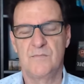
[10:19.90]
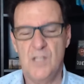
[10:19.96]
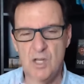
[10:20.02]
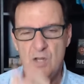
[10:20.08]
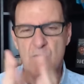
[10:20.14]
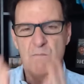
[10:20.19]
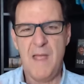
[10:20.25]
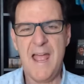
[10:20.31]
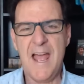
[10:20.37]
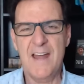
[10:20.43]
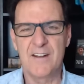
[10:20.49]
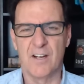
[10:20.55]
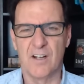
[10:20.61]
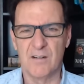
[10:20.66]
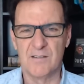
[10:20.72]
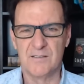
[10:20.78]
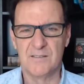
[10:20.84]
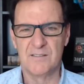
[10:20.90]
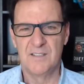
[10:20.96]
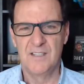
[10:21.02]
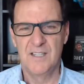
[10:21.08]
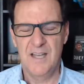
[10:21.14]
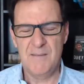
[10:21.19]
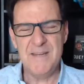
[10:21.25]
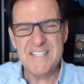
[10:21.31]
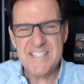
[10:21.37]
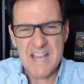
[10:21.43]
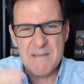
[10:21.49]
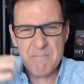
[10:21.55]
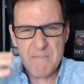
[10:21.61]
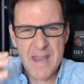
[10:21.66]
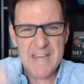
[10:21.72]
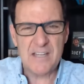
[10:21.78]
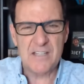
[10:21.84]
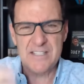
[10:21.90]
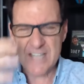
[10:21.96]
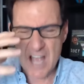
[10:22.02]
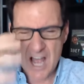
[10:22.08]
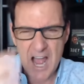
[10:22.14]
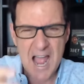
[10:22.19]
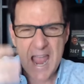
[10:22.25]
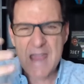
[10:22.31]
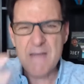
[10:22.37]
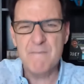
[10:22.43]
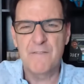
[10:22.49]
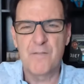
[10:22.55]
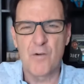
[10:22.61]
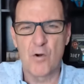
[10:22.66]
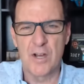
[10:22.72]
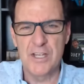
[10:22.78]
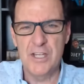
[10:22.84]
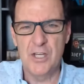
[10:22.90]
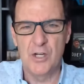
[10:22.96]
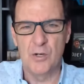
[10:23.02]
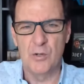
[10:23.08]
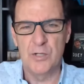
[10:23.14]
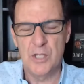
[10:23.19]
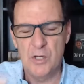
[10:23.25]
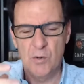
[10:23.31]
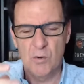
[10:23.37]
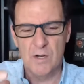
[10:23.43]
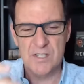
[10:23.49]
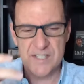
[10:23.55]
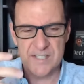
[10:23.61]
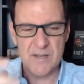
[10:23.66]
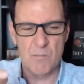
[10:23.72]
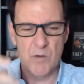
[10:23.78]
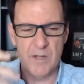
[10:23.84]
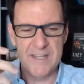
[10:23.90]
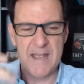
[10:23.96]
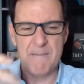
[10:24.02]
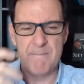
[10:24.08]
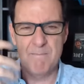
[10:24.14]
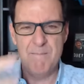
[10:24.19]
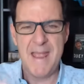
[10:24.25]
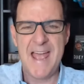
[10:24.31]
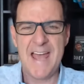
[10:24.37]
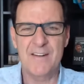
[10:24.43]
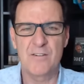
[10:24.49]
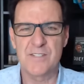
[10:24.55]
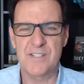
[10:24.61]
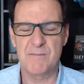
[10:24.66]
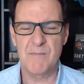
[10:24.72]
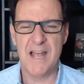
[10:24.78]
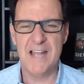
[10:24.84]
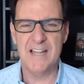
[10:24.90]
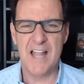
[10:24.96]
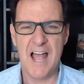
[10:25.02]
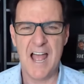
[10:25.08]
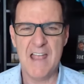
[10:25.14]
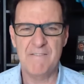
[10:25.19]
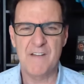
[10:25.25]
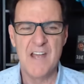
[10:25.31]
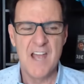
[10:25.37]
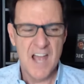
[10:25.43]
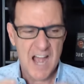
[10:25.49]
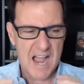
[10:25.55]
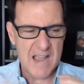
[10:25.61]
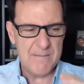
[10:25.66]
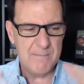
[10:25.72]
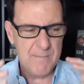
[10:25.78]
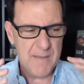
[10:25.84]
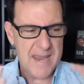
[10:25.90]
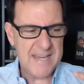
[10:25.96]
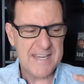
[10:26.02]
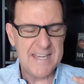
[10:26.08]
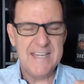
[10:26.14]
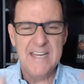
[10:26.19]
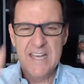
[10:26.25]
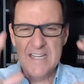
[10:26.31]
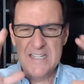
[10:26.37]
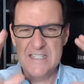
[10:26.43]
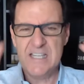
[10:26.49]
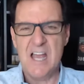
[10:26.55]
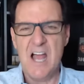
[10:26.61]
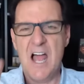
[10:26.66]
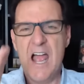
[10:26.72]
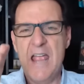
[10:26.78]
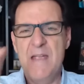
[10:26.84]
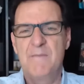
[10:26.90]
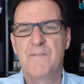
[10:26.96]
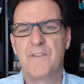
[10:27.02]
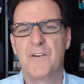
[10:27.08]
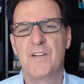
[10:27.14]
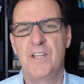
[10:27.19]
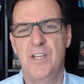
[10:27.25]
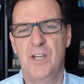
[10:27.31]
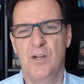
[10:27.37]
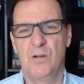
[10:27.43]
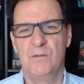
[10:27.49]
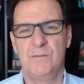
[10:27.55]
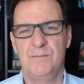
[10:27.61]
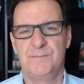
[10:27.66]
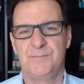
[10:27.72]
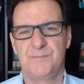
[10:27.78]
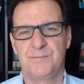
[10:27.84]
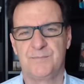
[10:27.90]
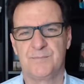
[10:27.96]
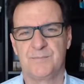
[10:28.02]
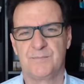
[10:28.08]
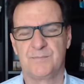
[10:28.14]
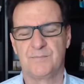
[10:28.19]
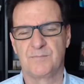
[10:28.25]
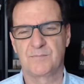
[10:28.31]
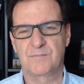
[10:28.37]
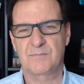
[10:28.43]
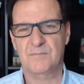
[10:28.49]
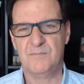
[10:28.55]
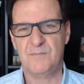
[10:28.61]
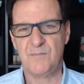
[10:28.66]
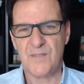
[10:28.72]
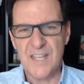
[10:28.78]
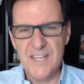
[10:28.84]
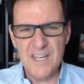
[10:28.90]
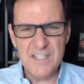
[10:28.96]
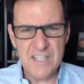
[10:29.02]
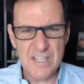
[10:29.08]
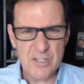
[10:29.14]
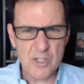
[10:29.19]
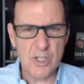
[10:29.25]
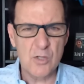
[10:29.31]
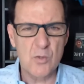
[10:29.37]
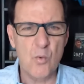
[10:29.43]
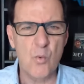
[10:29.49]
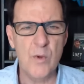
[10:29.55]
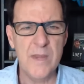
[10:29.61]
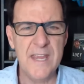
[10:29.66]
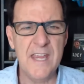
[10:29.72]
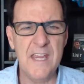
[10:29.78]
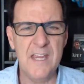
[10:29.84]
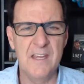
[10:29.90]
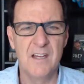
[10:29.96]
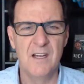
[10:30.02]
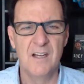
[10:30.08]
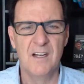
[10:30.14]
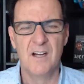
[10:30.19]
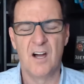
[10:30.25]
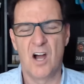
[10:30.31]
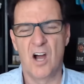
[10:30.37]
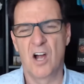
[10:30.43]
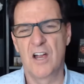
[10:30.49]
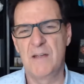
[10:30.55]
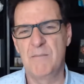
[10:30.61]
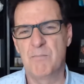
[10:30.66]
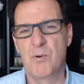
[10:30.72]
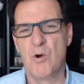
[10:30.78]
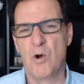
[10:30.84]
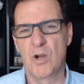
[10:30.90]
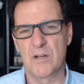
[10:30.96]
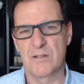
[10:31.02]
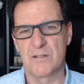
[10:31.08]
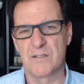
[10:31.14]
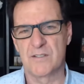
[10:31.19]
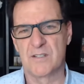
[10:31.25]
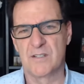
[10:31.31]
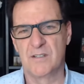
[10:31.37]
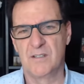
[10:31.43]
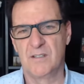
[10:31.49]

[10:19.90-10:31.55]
You matter. That means I make time for you. You are someone that matters in my life. I'm making time for you. In addition, we are important.